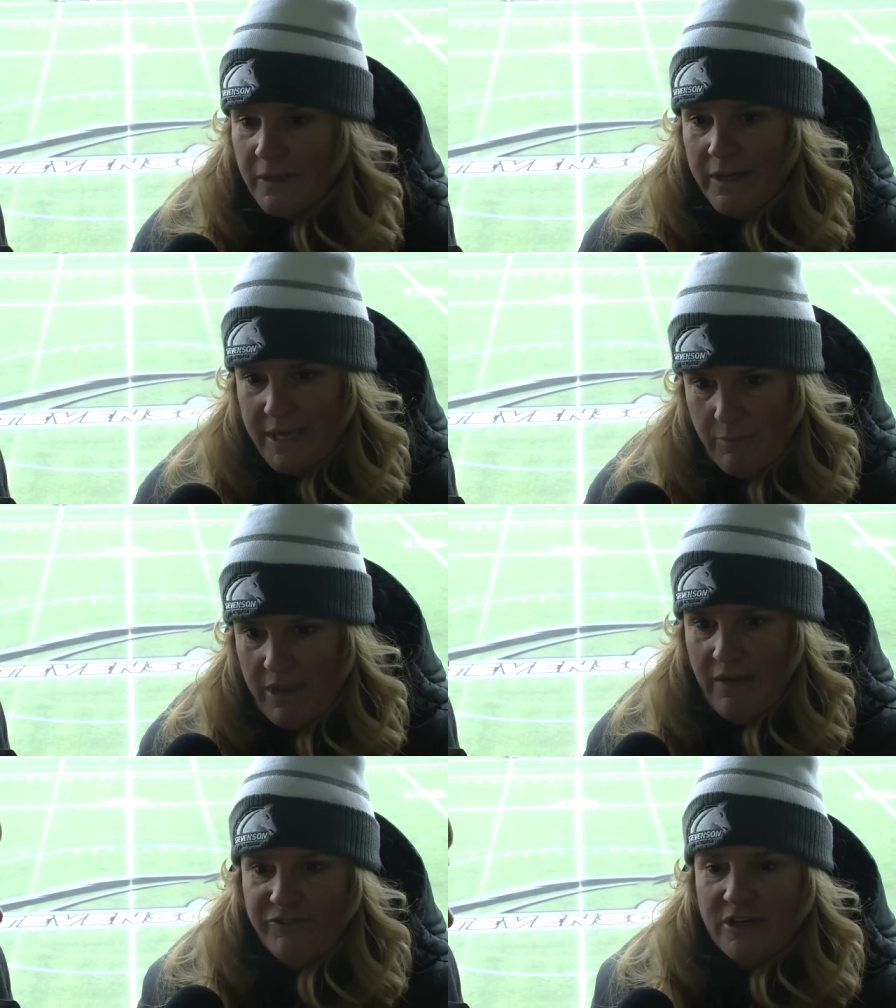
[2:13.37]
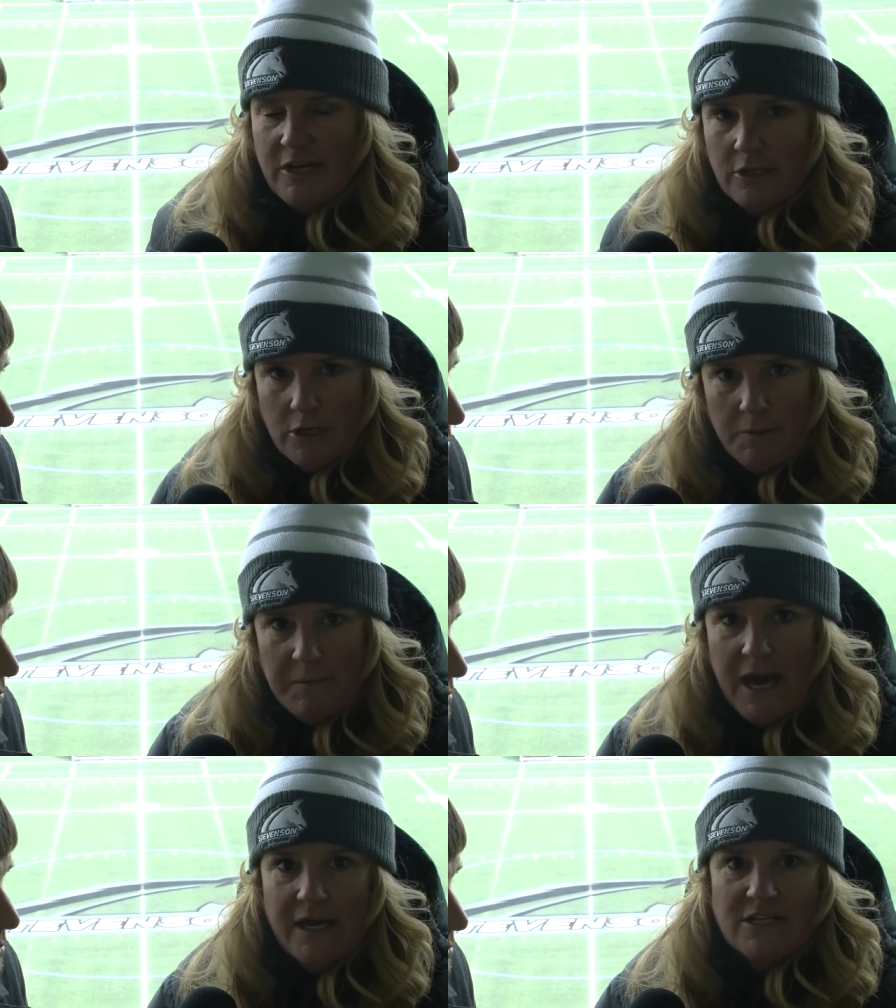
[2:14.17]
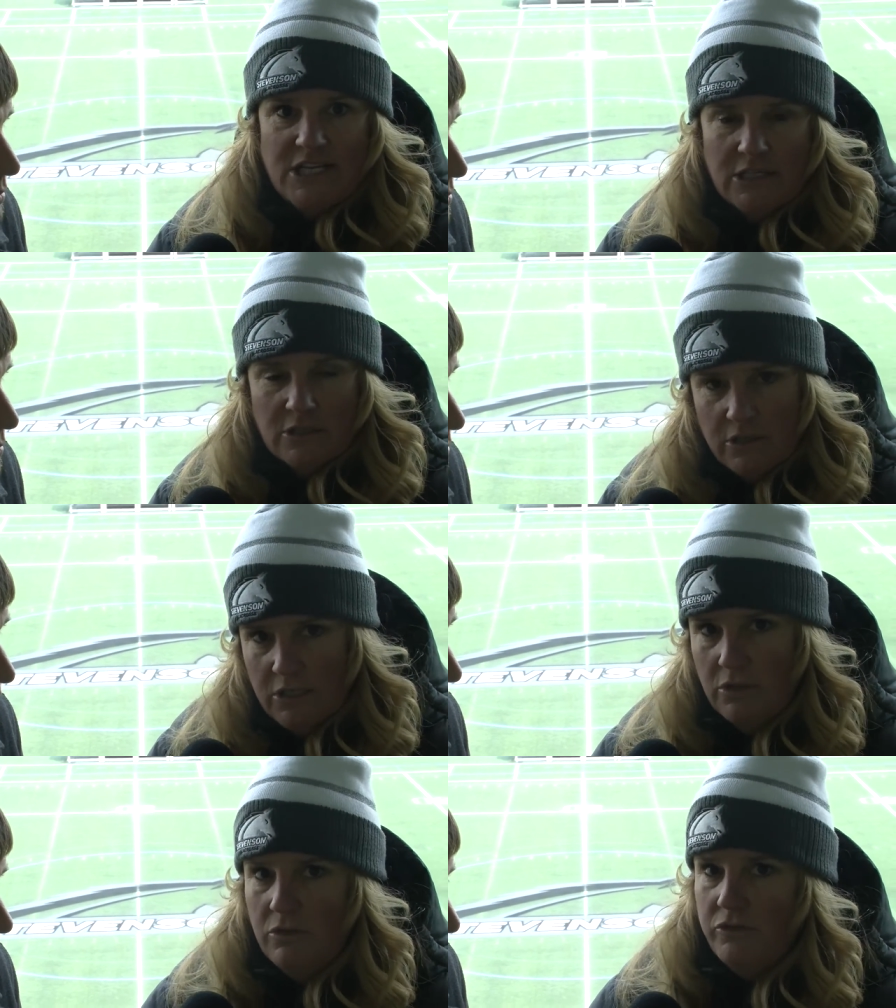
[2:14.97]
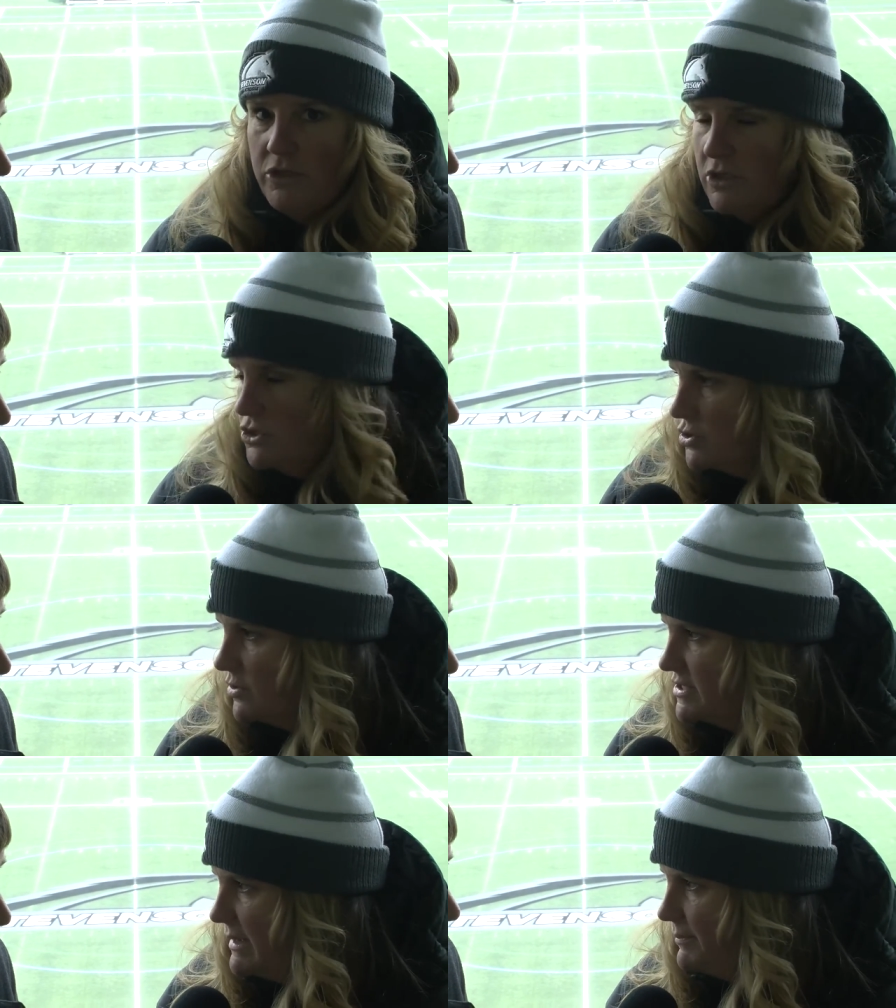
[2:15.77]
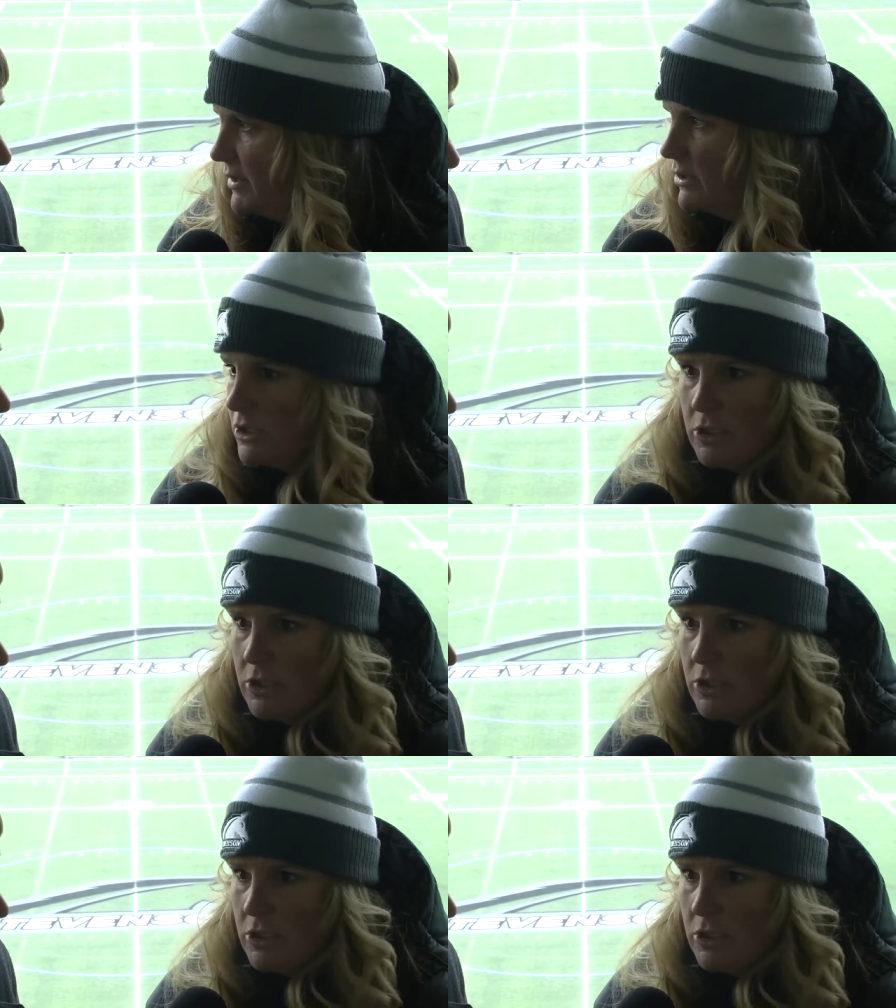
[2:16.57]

Again, we have to kind of go back and take a look at who's going to control tempo.